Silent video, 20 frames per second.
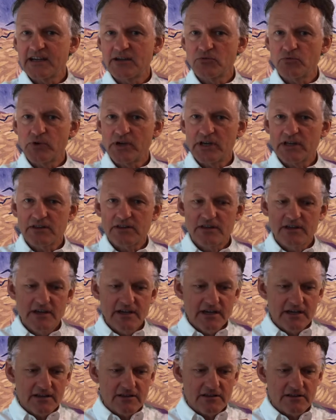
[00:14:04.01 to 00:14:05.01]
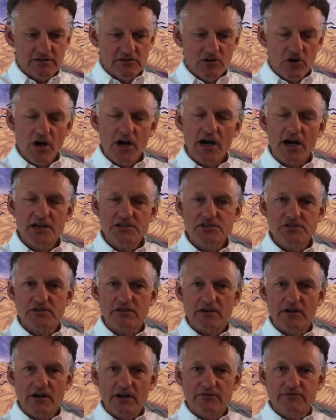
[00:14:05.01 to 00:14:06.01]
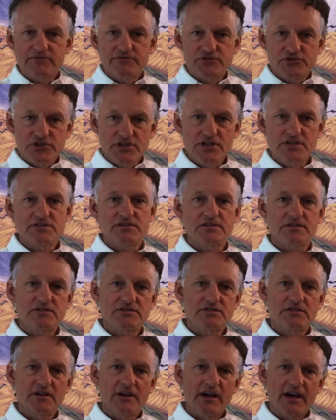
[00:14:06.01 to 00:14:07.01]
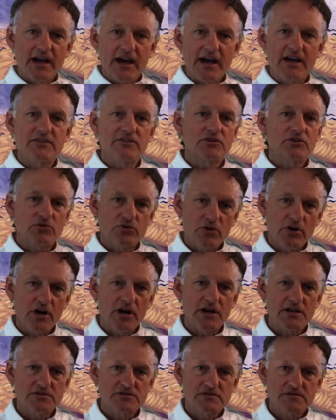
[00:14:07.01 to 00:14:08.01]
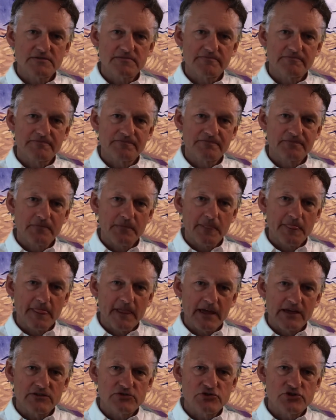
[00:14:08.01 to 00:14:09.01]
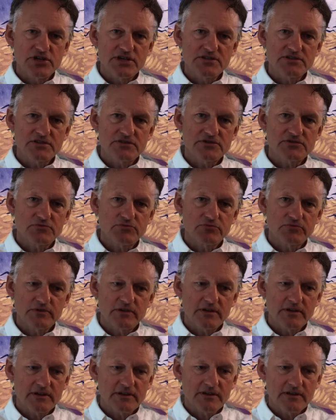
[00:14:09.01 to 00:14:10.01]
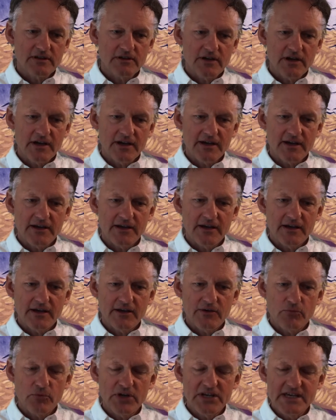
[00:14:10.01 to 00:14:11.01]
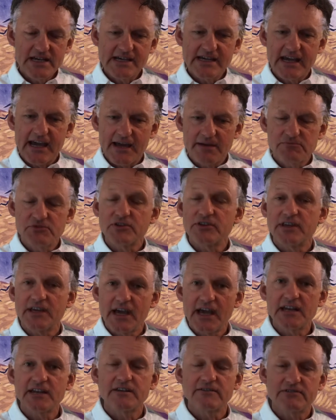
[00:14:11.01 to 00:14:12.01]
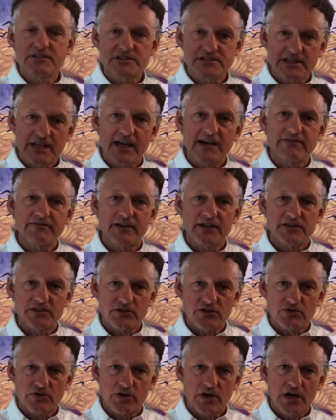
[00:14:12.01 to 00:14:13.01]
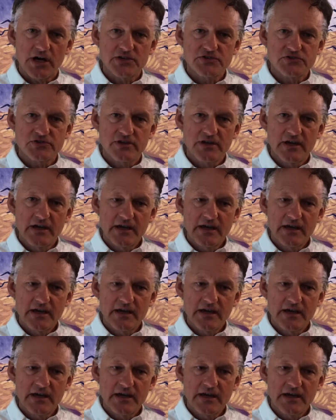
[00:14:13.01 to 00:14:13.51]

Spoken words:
with the loss of Jesus on the cross. Jesus, when he came to the end of his life on the cross,